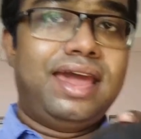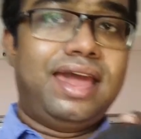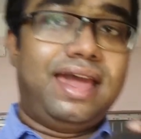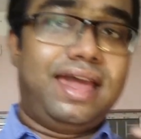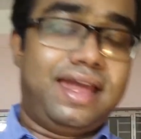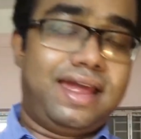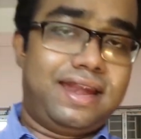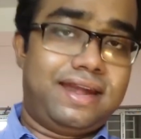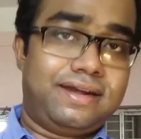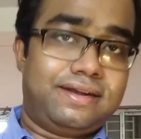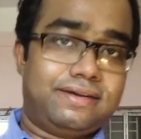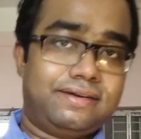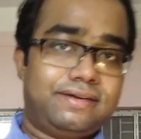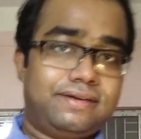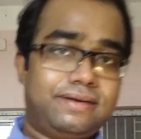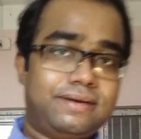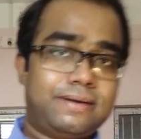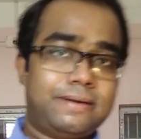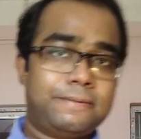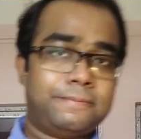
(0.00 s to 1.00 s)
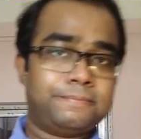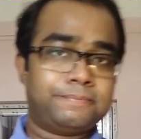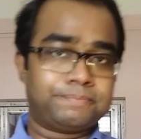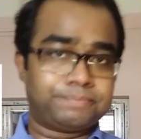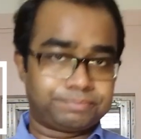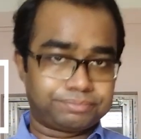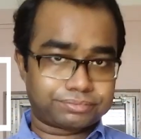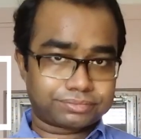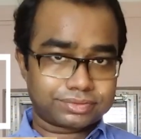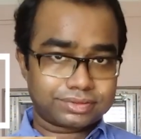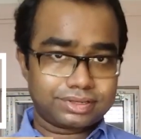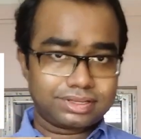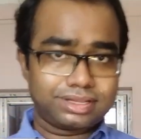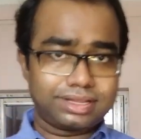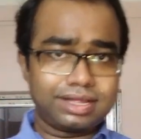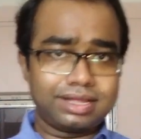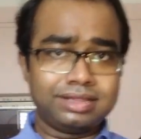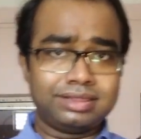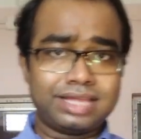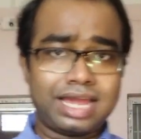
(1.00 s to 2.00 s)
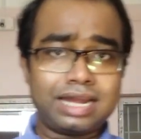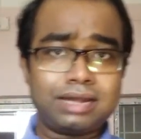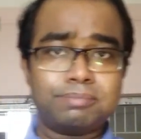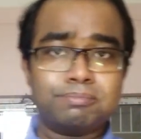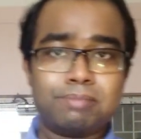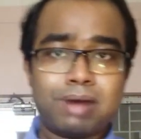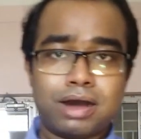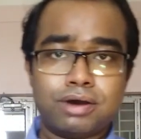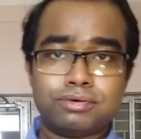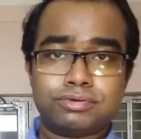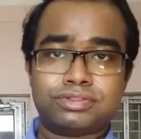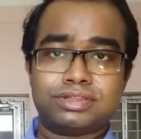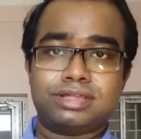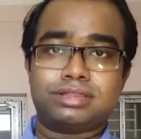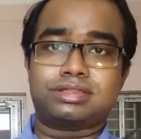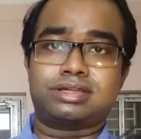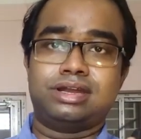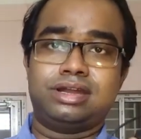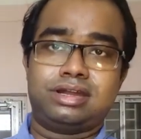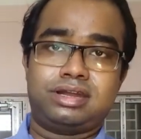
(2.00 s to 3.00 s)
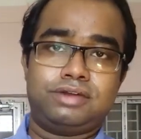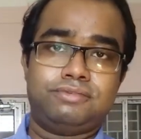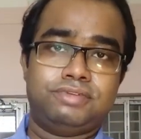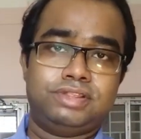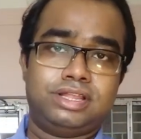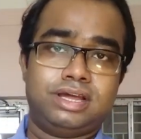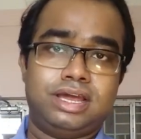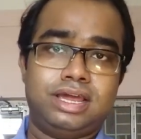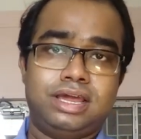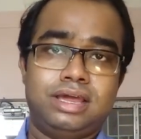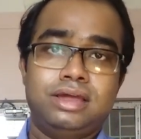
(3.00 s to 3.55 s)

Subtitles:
and that mouse is connected with the